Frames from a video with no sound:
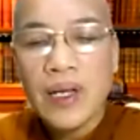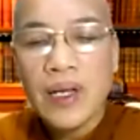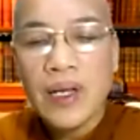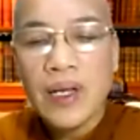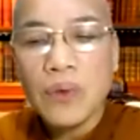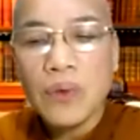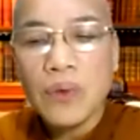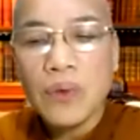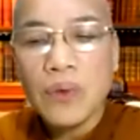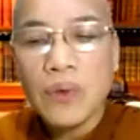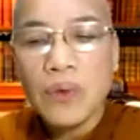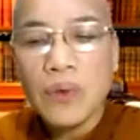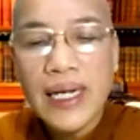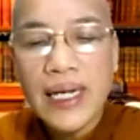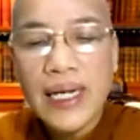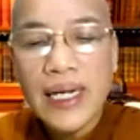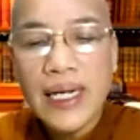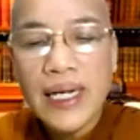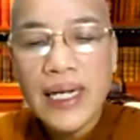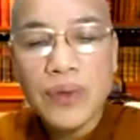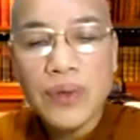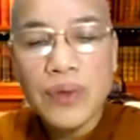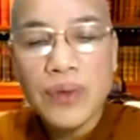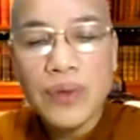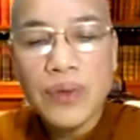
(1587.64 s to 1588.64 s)
they will
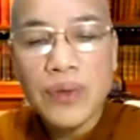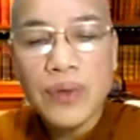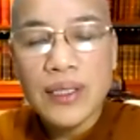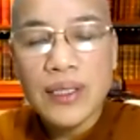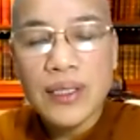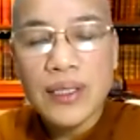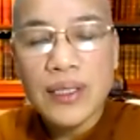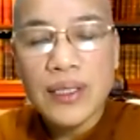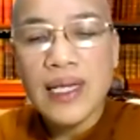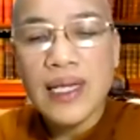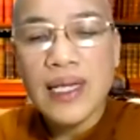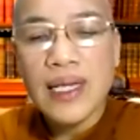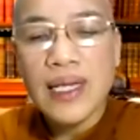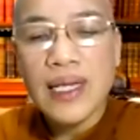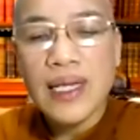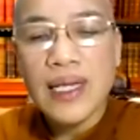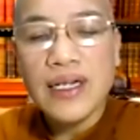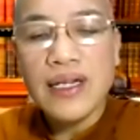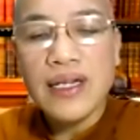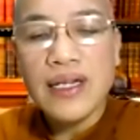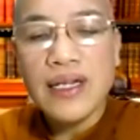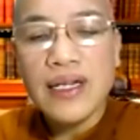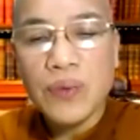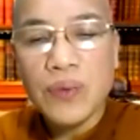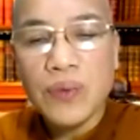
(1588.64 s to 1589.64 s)
teach the lady
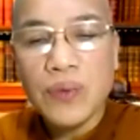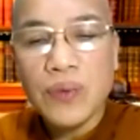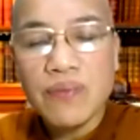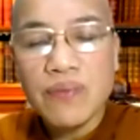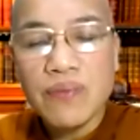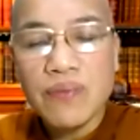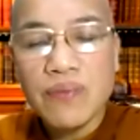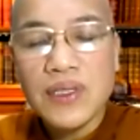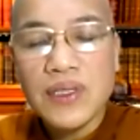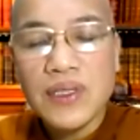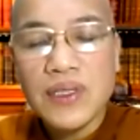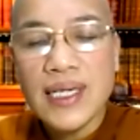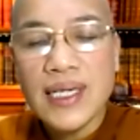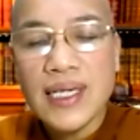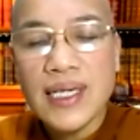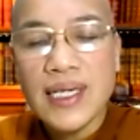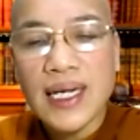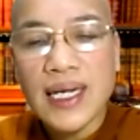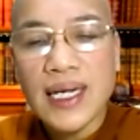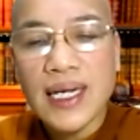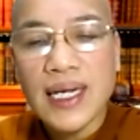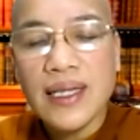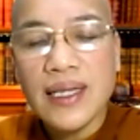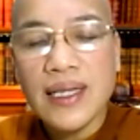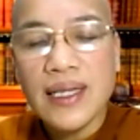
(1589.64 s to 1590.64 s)
devotees
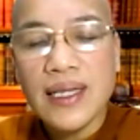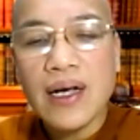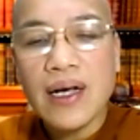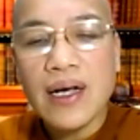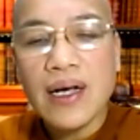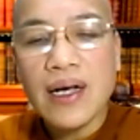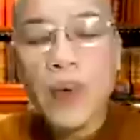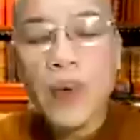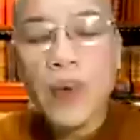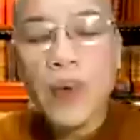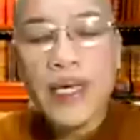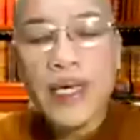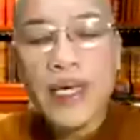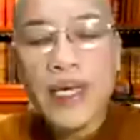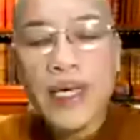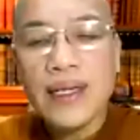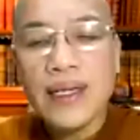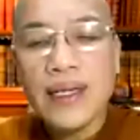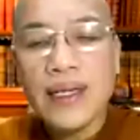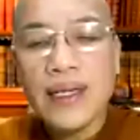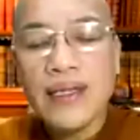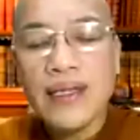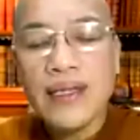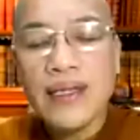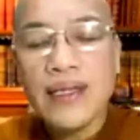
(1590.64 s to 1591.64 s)
in their way,
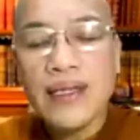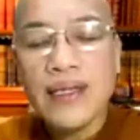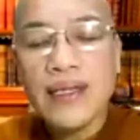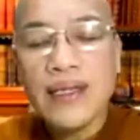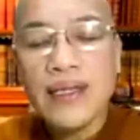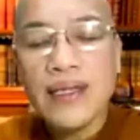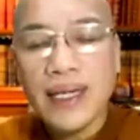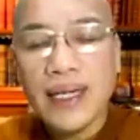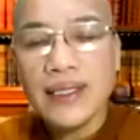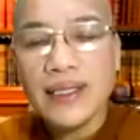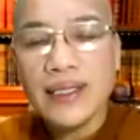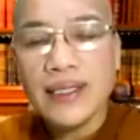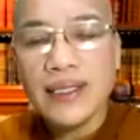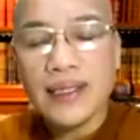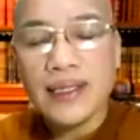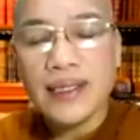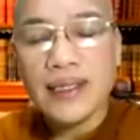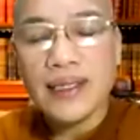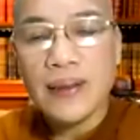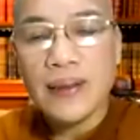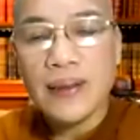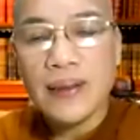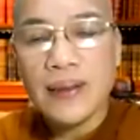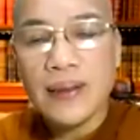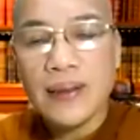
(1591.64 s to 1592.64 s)
in their method.
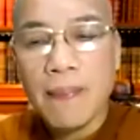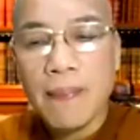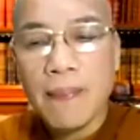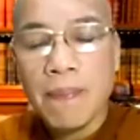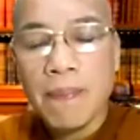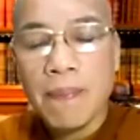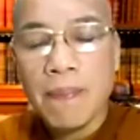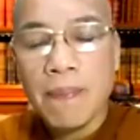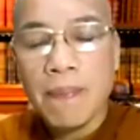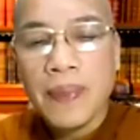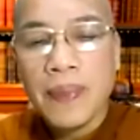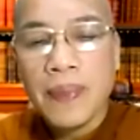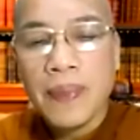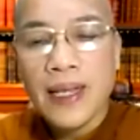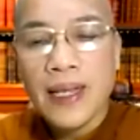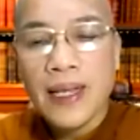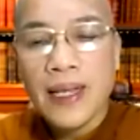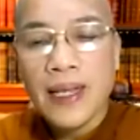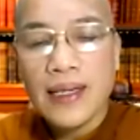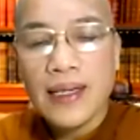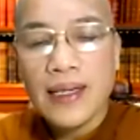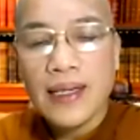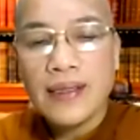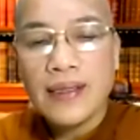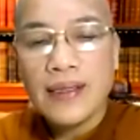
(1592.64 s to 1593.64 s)

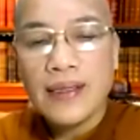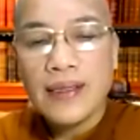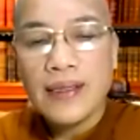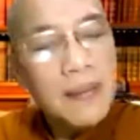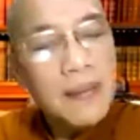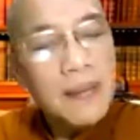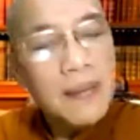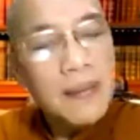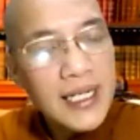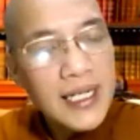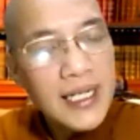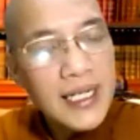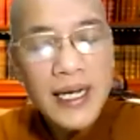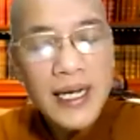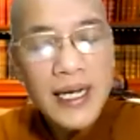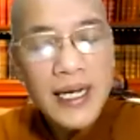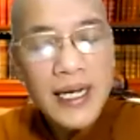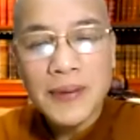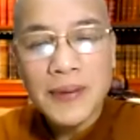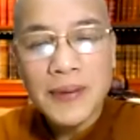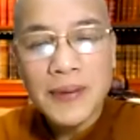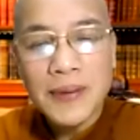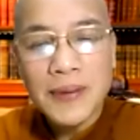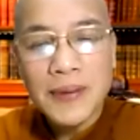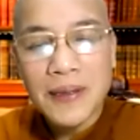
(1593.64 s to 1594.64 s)
Uh,
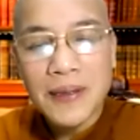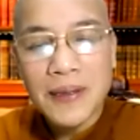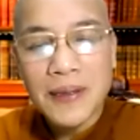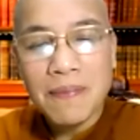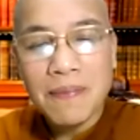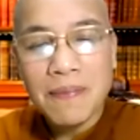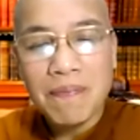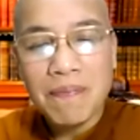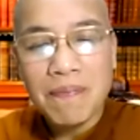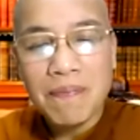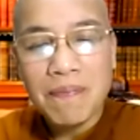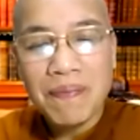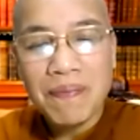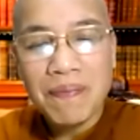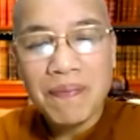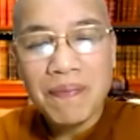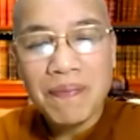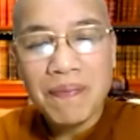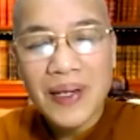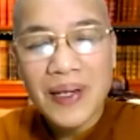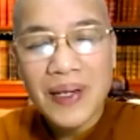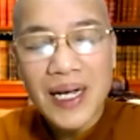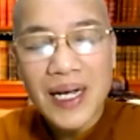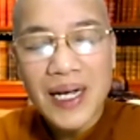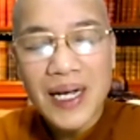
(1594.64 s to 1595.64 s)
sometimes, um,
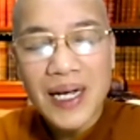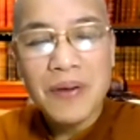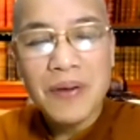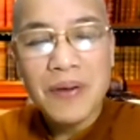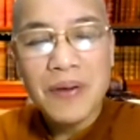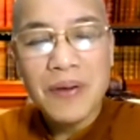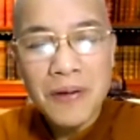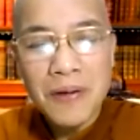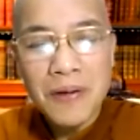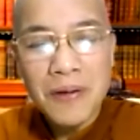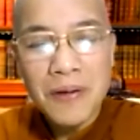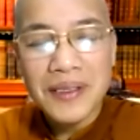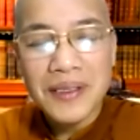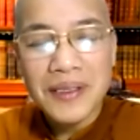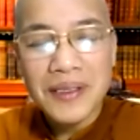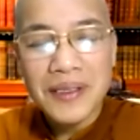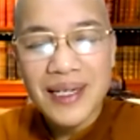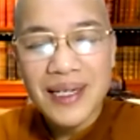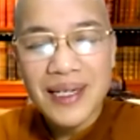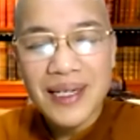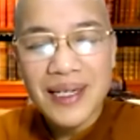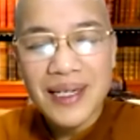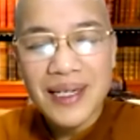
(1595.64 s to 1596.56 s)
of course,